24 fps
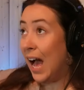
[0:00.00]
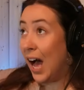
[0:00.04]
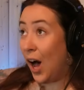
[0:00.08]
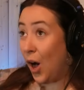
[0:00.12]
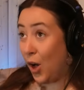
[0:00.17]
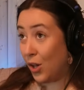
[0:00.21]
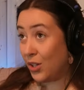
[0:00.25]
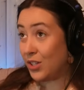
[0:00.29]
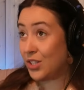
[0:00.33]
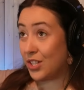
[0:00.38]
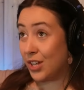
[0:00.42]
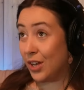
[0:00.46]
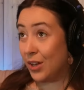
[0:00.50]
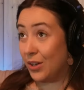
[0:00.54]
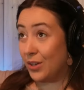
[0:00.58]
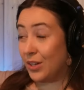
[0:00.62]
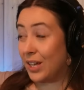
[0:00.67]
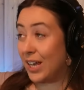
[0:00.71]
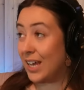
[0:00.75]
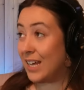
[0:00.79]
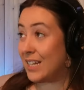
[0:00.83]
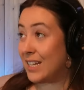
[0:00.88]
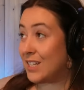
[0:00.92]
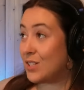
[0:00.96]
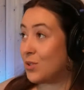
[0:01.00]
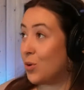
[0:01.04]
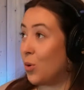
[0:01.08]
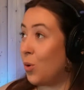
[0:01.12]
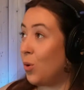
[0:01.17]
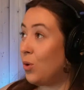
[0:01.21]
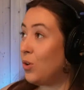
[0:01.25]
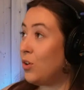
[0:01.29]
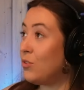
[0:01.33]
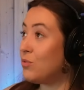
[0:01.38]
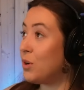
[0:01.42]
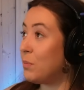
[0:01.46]
Also, it's
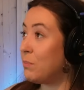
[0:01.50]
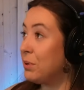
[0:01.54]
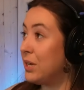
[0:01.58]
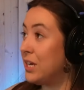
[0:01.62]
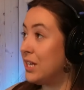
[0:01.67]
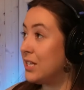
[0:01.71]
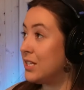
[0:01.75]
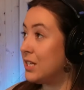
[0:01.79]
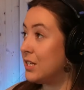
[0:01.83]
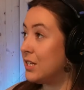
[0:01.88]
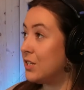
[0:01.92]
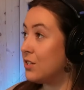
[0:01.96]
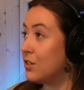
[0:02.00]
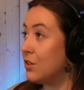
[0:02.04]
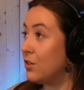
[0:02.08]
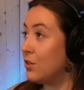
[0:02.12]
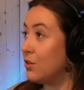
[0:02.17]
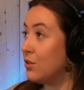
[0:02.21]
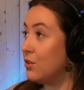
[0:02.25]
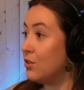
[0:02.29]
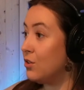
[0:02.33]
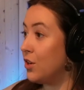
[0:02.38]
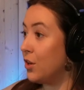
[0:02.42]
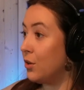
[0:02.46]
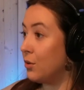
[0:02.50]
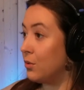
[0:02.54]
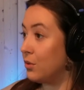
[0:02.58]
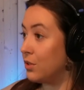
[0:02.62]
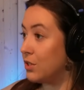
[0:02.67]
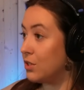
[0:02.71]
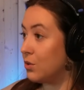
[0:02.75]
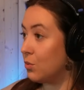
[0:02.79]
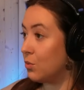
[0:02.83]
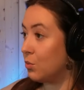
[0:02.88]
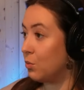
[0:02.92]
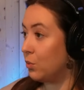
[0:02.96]
all on repeated
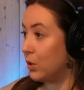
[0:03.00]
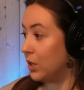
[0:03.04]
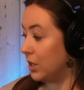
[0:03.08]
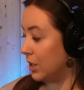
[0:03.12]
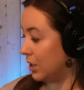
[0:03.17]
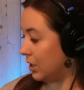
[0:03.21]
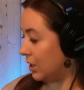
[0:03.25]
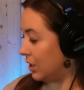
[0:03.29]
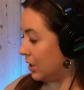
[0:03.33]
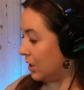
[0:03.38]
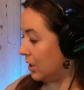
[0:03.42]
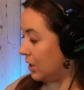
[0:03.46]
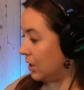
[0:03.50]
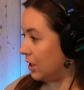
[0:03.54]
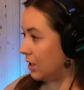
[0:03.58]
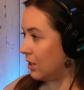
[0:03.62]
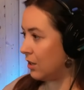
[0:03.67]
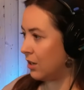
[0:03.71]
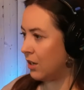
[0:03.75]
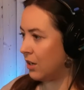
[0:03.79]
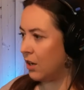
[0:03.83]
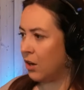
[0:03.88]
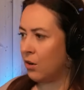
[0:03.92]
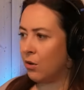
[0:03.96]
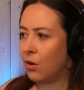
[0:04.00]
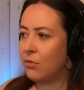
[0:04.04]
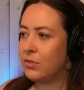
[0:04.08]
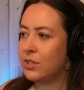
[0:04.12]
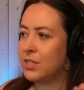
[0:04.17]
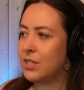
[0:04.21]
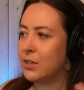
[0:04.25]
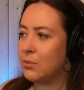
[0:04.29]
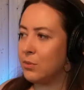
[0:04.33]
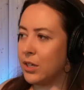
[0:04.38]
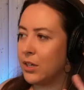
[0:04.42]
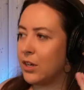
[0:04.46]
notes. We
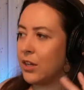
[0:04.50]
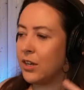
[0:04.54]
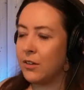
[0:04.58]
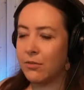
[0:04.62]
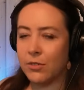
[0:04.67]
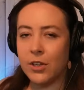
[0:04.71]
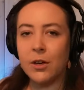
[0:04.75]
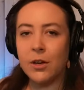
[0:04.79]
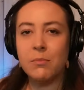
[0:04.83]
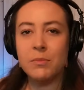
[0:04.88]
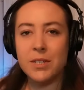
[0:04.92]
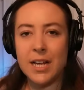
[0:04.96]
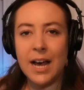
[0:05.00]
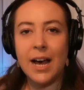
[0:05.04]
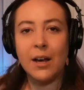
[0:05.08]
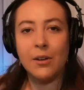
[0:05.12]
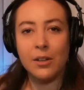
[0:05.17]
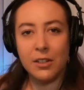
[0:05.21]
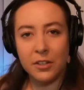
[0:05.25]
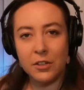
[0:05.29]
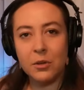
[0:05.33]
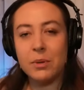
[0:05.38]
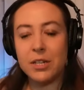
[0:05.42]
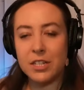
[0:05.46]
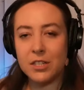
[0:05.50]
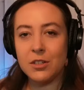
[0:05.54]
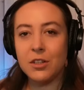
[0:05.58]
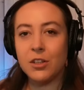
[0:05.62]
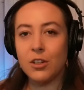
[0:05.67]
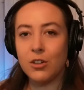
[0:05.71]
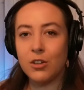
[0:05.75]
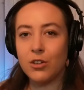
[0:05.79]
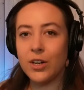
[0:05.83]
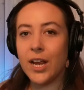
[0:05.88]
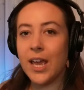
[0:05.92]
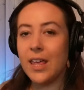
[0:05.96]
kind of come down a little bit to
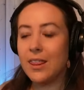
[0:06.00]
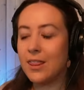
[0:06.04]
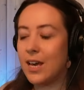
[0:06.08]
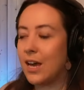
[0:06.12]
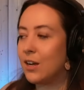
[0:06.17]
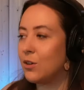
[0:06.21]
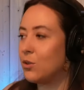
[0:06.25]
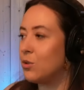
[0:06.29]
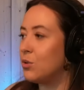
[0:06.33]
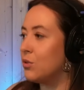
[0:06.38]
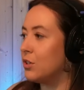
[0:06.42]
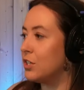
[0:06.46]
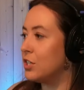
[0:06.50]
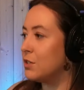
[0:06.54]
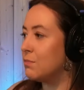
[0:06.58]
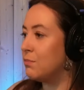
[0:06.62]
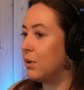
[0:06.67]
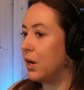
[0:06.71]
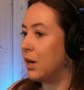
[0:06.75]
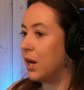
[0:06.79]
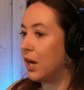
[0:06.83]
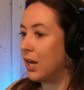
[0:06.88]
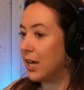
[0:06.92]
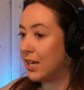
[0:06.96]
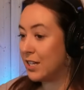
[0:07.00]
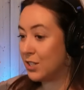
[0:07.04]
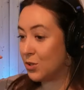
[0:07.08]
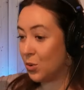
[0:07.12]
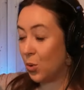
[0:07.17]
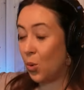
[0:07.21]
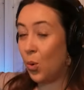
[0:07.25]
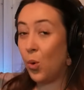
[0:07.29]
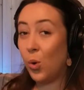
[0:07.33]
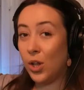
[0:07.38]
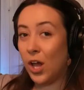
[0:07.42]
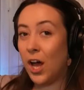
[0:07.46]
create that chorus, but it's
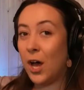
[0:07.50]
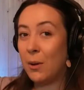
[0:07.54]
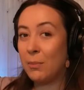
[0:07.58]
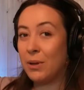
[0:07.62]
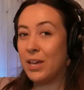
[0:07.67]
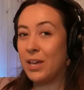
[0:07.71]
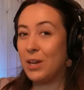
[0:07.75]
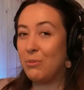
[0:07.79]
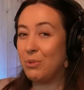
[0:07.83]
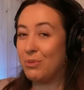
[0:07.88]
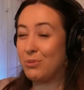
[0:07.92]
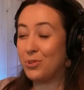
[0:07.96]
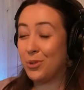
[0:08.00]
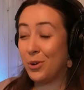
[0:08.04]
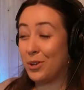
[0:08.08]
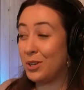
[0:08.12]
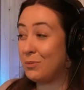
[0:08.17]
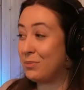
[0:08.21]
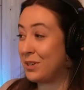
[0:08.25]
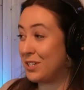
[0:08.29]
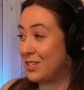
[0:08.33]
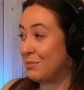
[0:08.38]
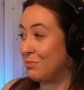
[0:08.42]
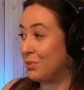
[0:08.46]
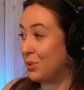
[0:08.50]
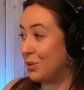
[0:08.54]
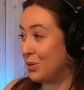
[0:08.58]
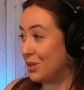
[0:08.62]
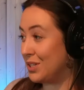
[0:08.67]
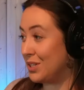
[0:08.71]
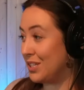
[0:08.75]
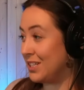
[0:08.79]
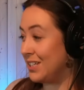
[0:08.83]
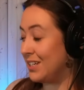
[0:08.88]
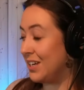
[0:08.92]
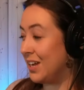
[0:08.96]
all up here. We've got to be
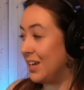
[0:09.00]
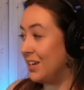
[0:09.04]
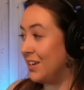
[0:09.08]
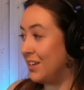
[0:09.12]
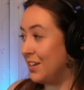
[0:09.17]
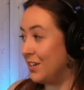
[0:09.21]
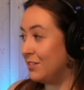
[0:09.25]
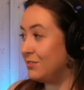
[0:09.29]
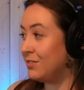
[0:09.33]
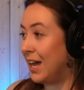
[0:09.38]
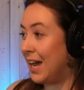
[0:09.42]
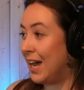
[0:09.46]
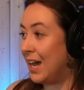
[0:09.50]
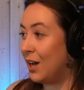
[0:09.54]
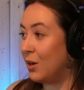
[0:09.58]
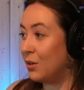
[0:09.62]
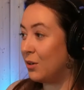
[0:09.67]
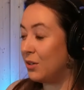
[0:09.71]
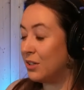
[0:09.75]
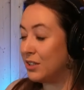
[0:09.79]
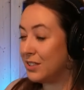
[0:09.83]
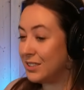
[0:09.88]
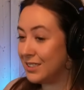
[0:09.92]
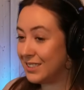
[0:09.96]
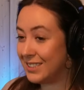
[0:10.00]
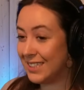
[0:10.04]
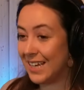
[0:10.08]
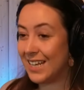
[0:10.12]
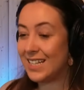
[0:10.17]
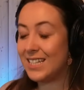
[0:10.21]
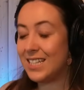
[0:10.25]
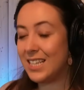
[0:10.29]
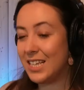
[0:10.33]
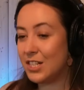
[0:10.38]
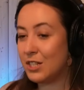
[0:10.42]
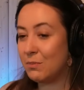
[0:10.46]
supported, and I love how,
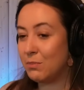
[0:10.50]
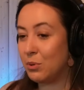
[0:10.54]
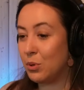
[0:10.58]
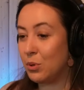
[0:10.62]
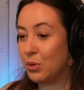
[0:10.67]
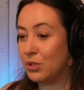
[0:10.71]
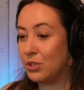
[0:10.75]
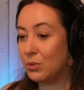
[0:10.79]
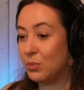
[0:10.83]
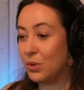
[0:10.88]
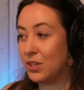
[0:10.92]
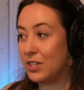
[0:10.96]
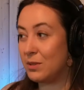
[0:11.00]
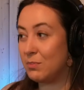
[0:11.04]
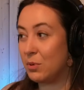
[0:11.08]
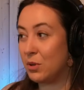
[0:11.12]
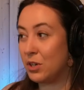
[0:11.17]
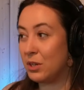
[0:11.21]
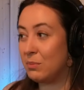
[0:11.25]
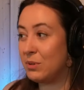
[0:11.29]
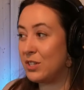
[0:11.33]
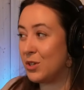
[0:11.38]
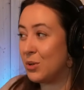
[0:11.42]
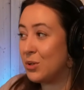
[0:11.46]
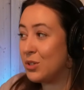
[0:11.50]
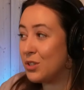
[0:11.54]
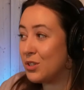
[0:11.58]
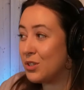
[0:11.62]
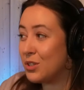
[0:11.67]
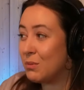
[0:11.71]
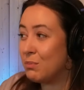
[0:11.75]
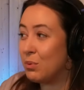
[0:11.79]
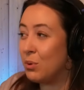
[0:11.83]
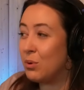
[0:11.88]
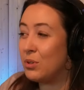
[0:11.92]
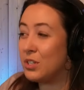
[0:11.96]
yes, he is supported with his body, but it's also
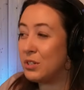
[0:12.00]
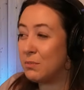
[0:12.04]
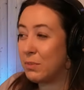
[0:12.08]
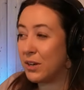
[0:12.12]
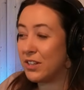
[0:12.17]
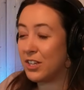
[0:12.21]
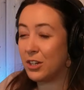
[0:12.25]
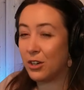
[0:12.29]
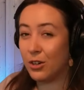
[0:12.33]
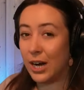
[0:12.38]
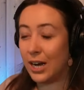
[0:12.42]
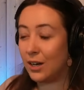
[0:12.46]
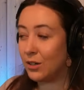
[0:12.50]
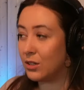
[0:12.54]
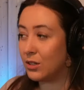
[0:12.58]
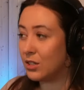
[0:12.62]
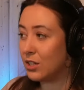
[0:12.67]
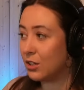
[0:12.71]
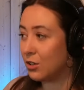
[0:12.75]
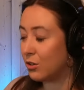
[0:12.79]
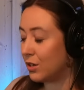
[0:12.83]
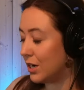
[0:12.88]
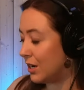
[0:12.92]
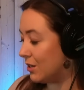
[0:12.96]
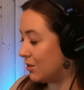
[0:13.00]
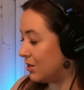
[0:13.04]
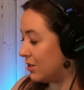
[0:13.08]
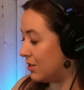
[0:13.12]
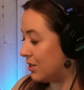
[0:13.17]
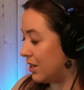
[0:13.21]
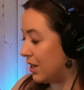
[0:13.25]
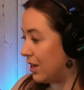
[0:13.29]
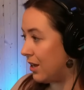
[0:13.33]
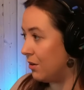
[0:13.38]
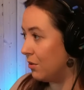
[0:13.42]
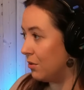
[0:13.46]
supported by the crowd. The crowd is
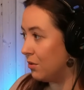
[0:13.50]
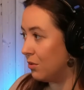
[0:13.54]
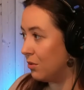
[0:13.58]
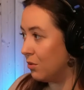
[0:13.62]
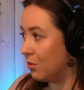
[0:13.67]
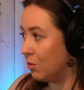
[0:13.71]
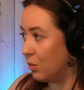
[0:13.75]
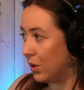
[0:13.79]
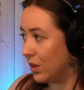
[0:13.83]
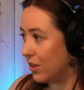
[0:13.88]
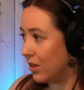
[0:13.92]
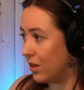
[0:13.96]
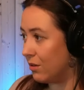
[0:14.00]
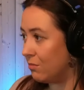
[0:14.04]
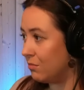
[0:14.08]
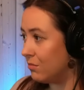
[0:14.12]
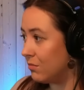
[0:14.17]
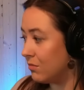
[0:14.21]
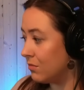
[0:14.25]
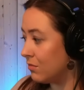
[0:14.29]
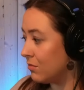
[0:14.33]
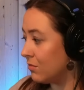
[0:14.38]
there with him.